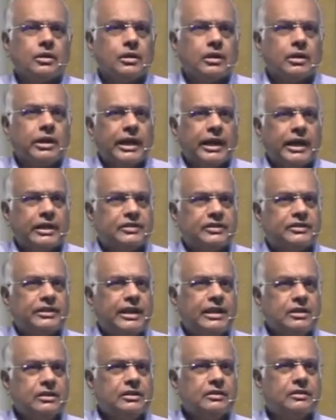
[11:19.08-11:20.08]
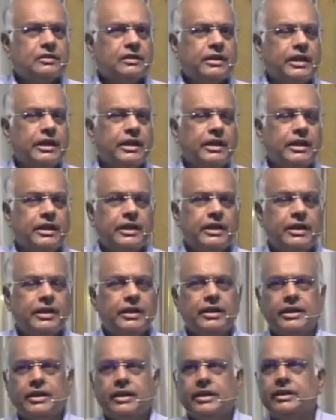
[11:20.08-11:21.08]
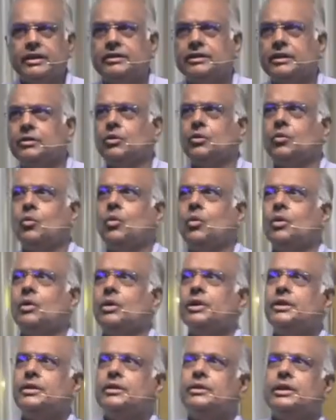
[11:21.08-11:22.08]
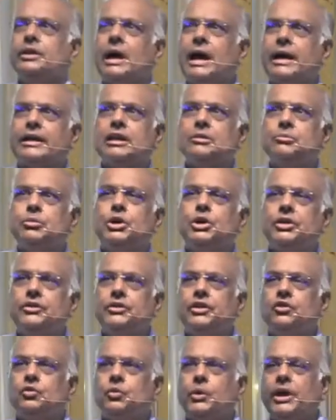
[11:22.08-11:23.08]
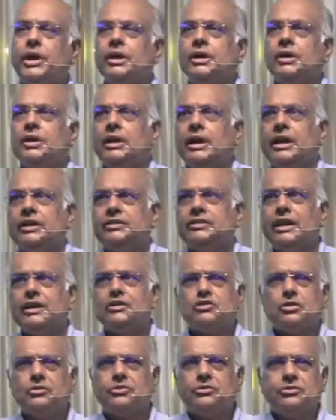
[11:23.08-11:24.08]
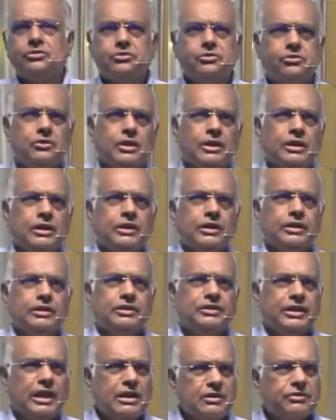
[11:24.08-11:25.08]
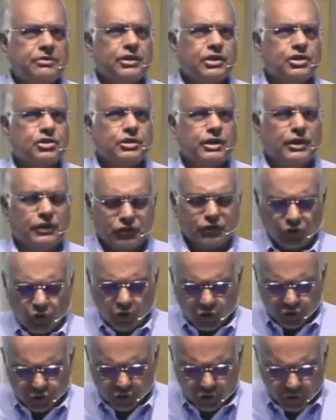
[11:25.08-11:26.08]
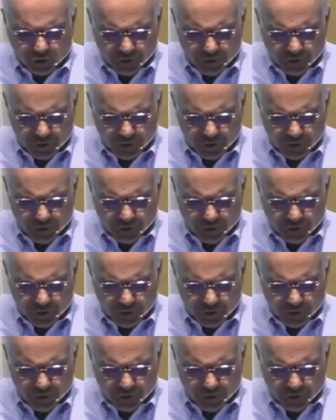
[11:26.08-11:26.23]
a sense, I can put it this way, a sense of selfishness or, you know,